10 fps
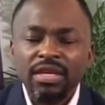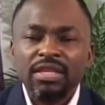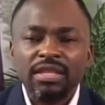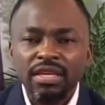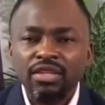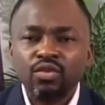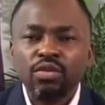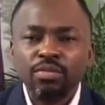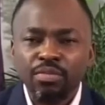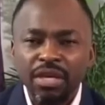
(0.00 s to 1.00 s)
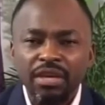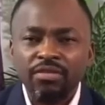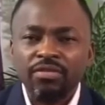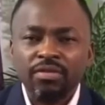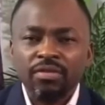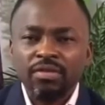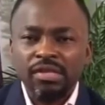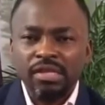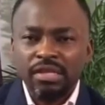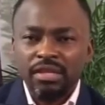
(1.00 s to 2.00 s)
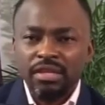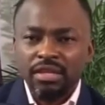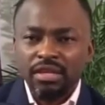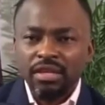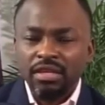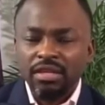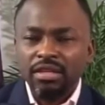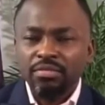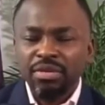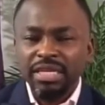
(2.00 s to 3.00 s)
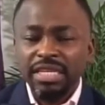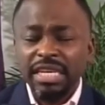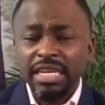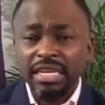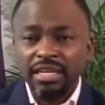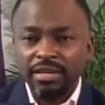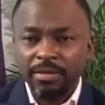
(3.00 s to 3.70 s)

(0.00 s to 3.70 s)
This will be the beginning.